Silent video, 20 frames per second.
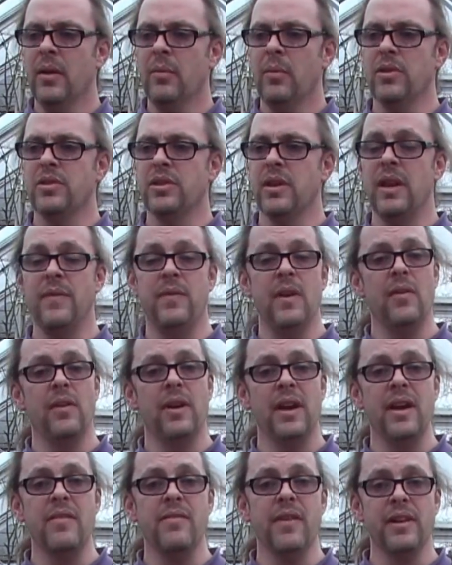But if you've
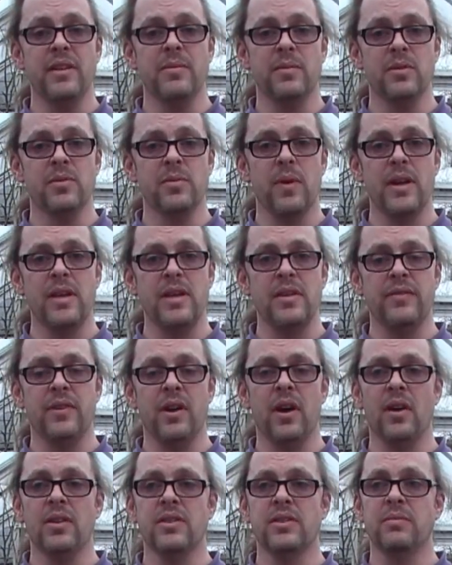got any vegetables where you've
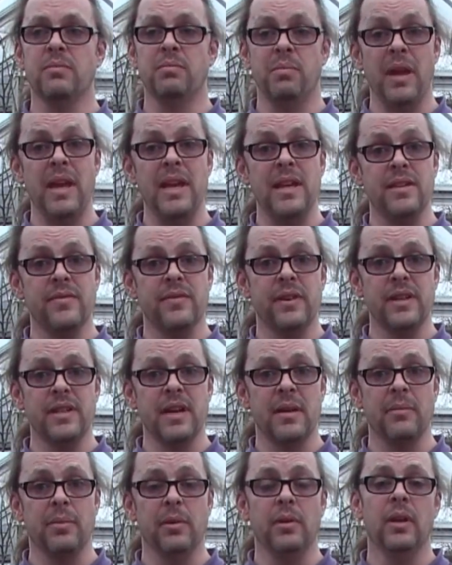got beans, for
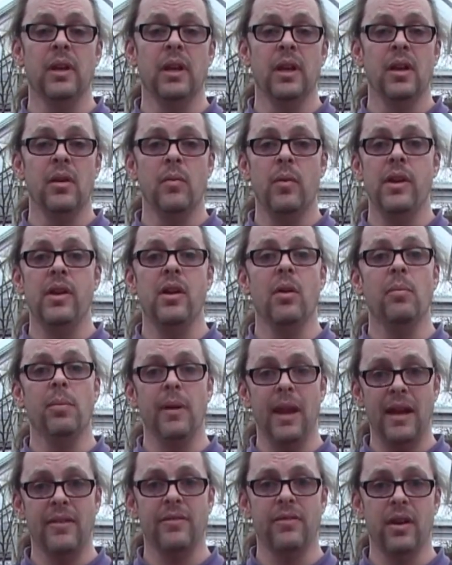example, where you've got
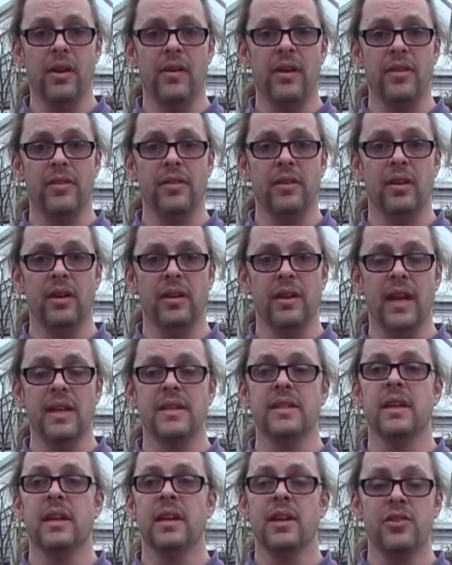black fly or anything like
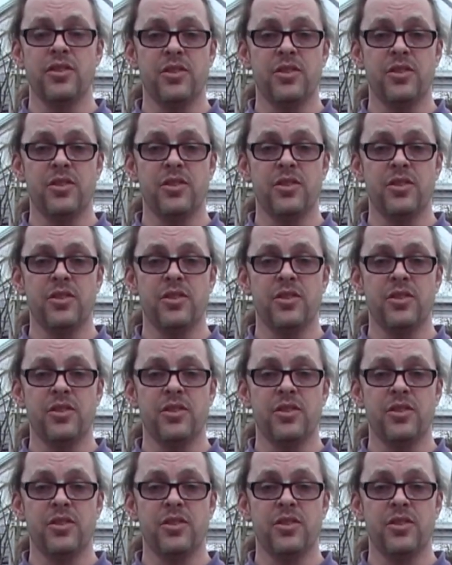that,